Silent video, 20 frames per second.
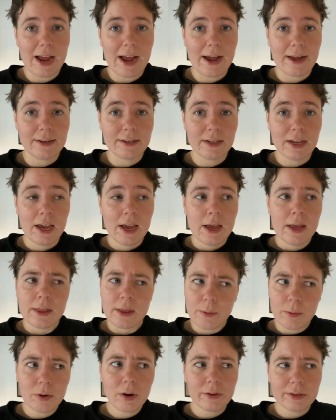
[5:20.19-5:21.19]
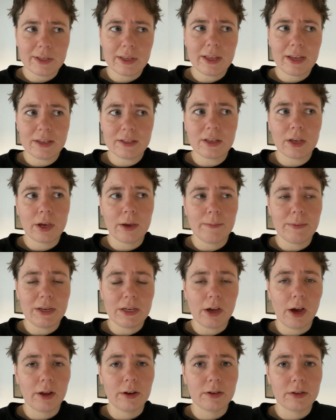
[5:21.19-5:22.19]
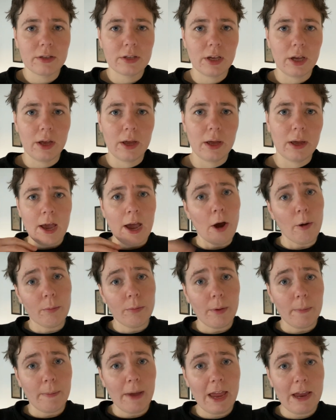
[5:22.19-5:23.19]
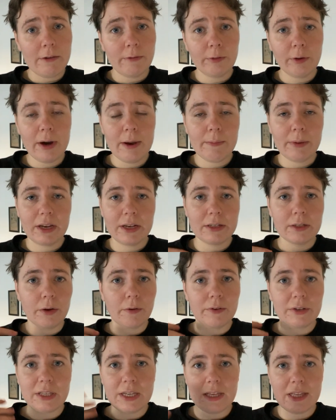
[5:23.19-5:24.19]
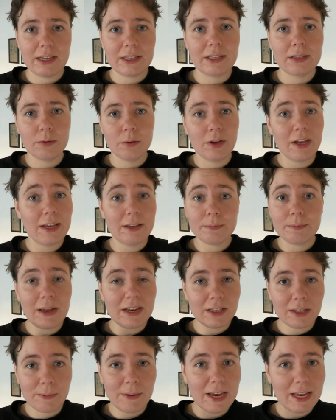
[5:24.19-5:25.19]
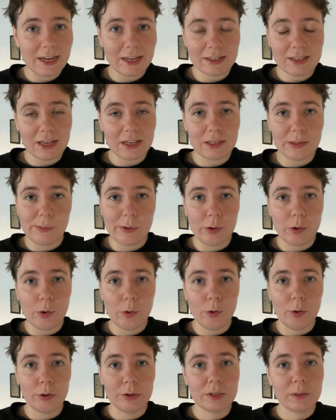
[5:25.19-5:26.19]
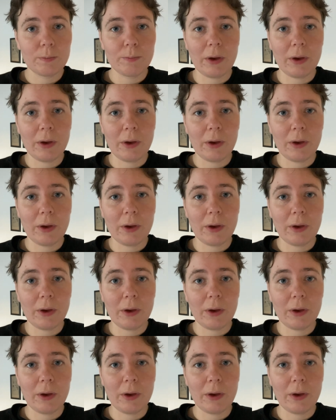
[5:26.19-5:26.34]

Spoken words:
and there were lots of things that could be done to help them pay for it, because obviously this is meant to be an accessible course,